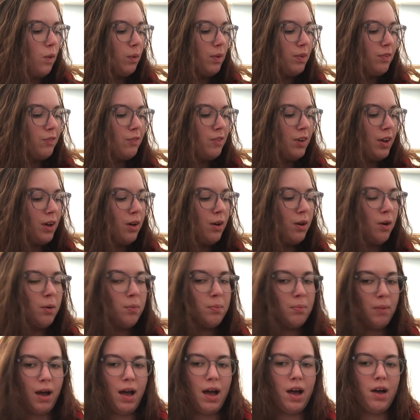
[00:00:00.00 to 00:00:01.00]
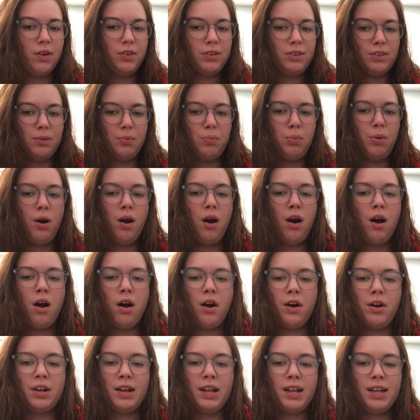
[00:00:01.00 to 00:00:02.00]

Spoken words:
we feel miles apart